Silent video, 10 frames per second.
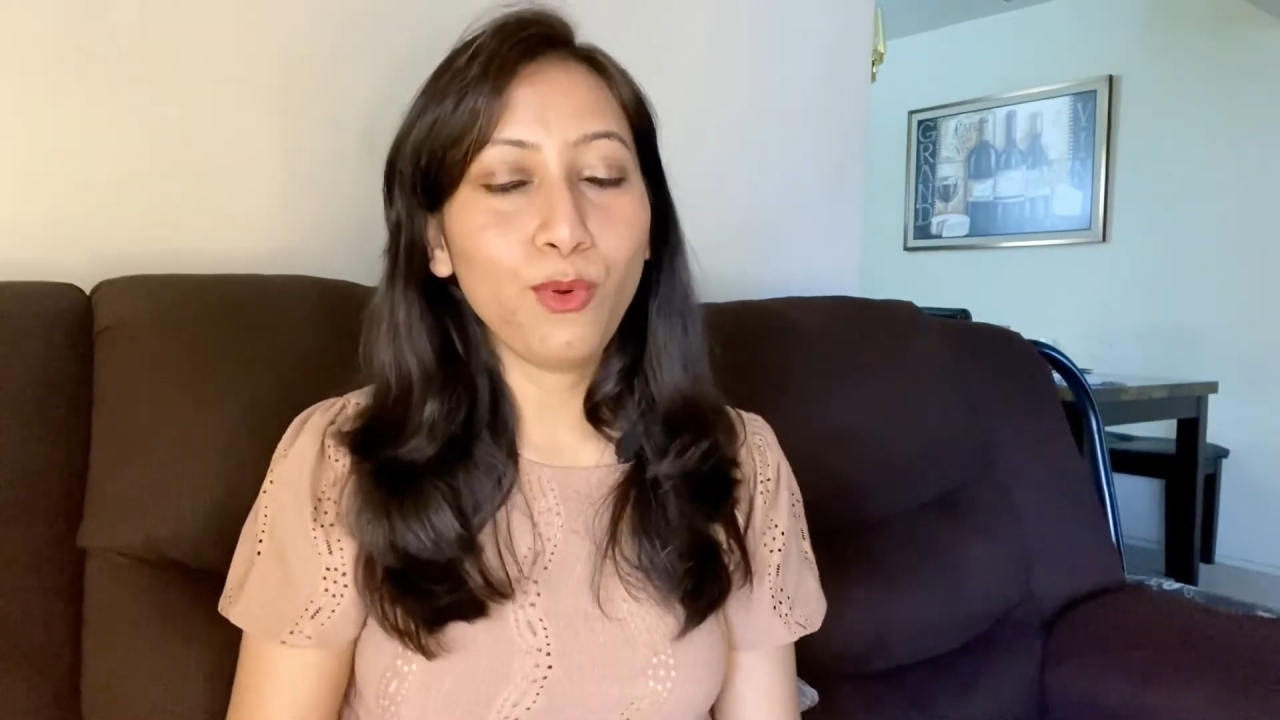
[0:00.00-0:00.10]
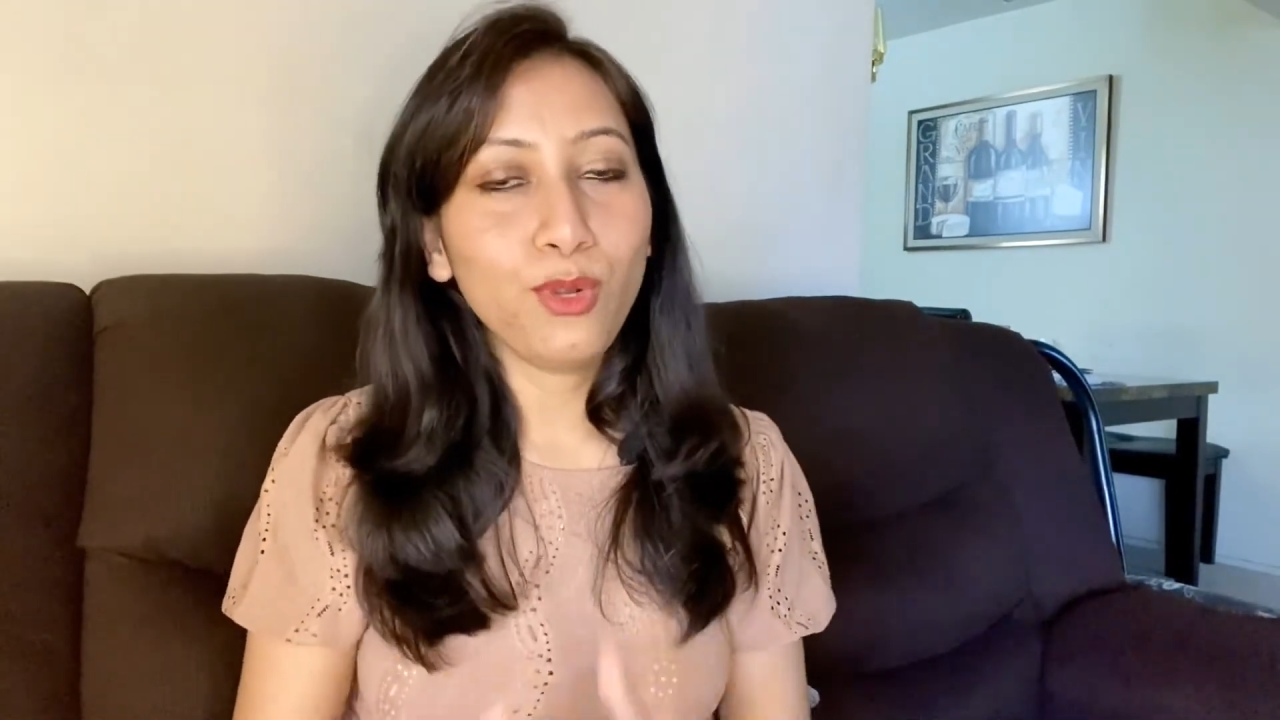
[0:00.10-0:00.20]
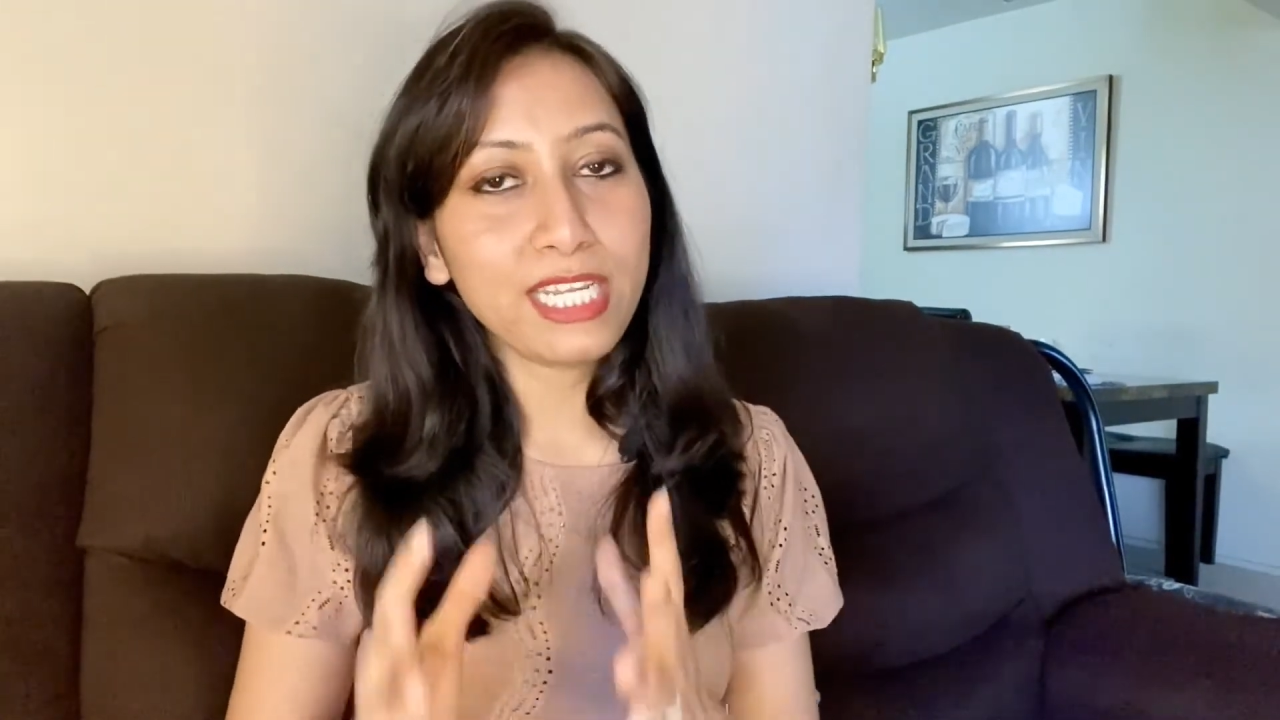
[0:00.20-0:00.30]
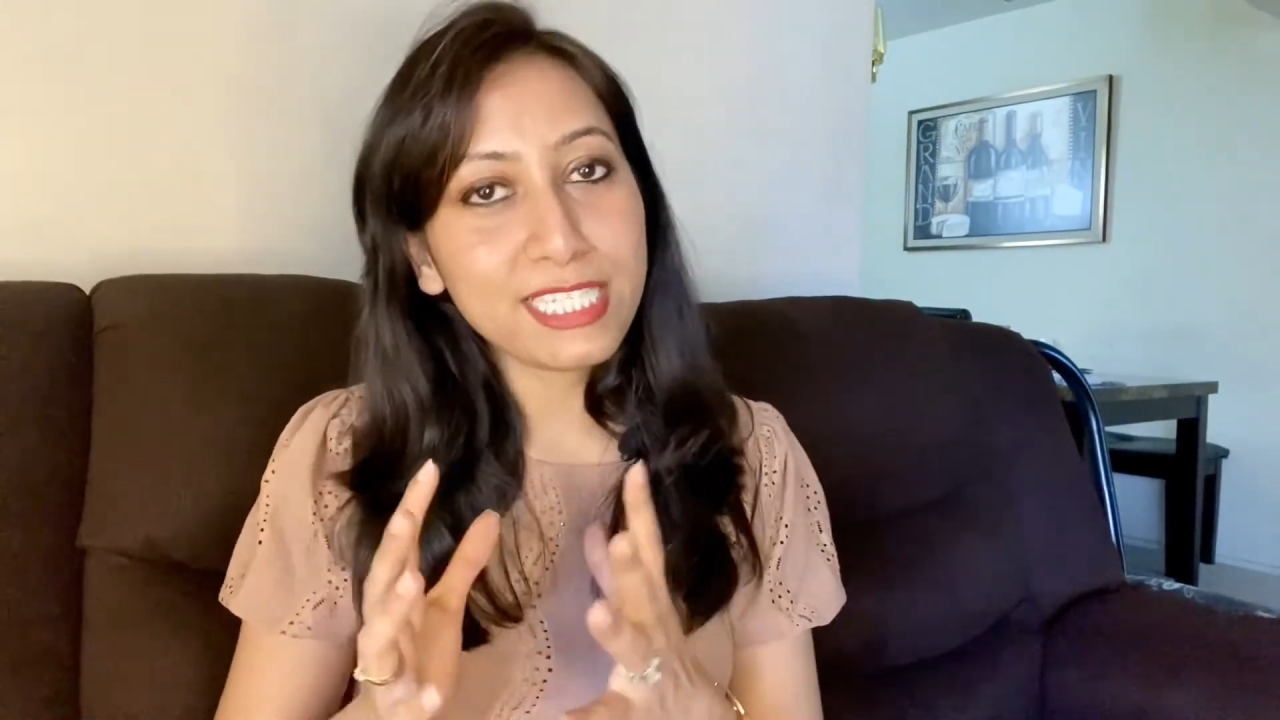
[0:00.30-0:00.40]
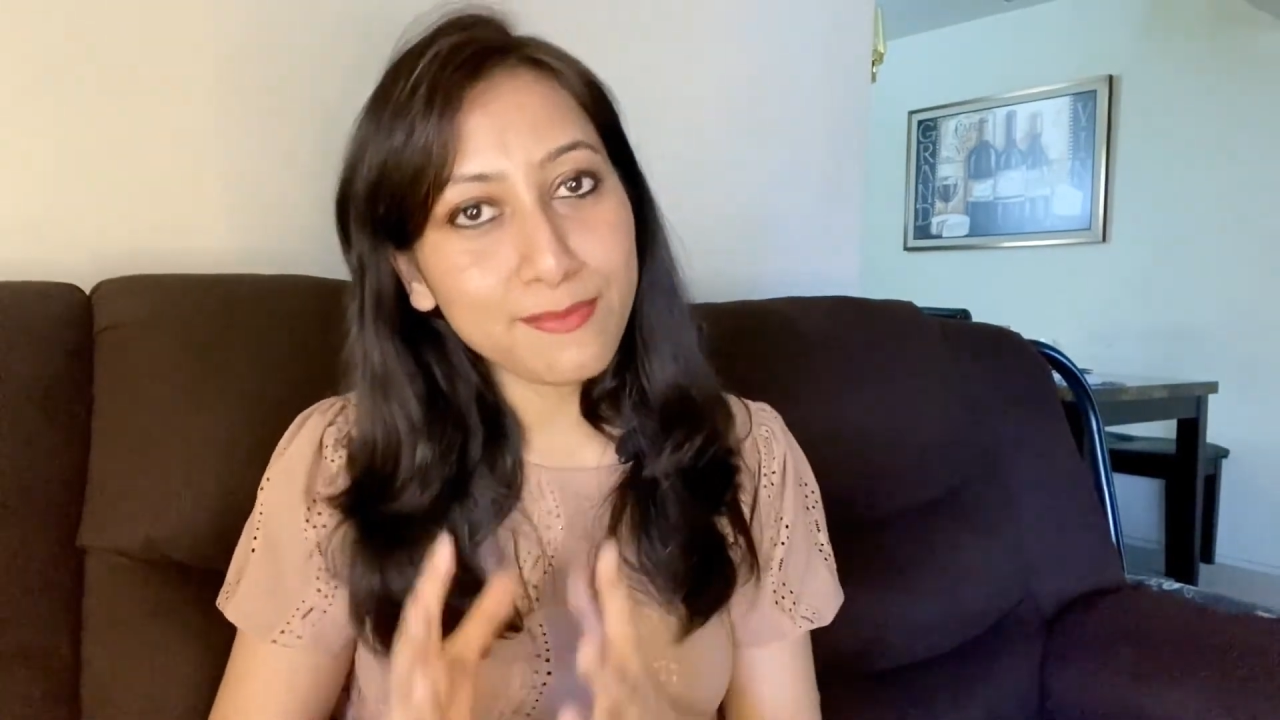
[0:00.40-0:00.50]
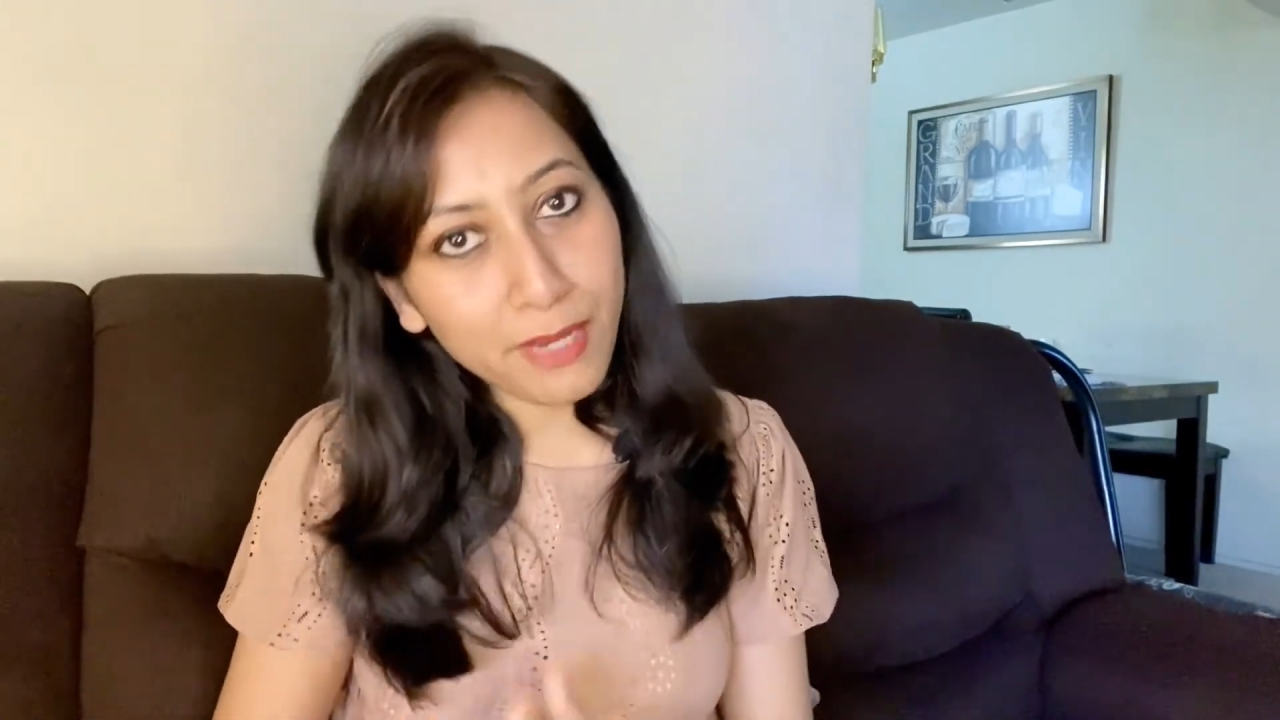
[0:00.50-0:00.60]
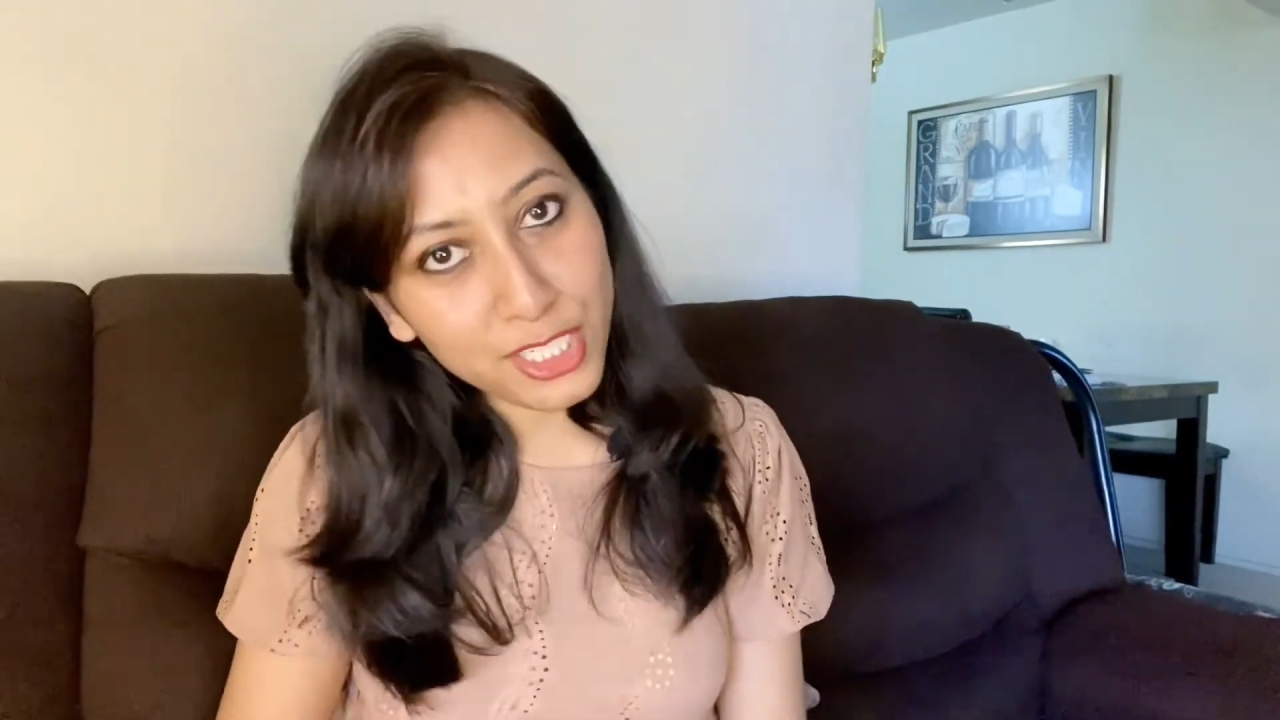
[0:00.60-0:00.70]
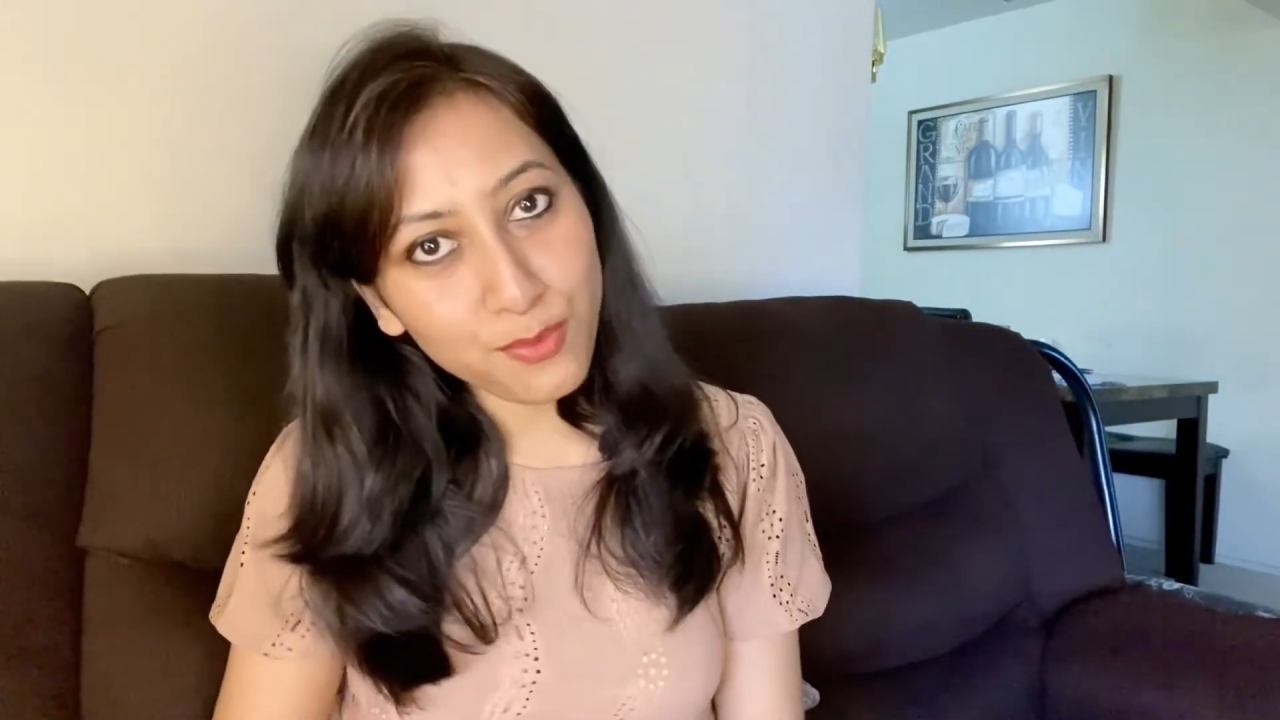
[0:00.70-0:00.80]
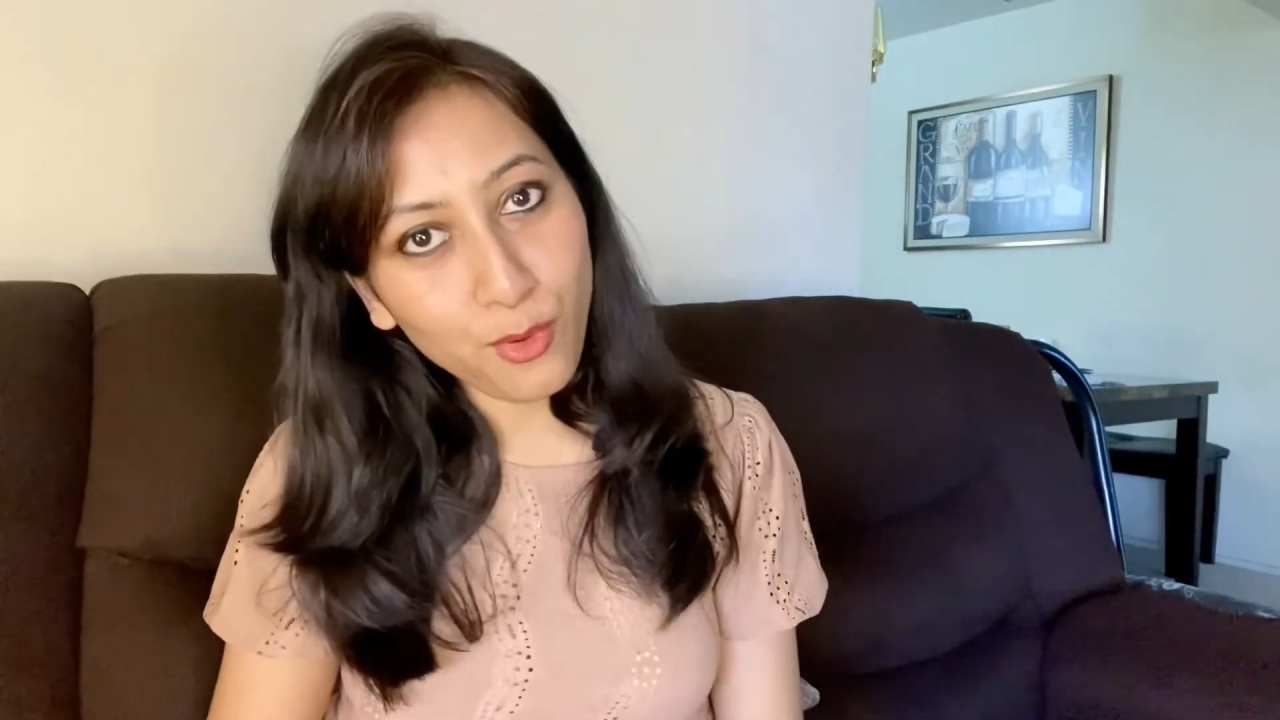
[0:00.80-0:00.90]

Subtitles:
is much more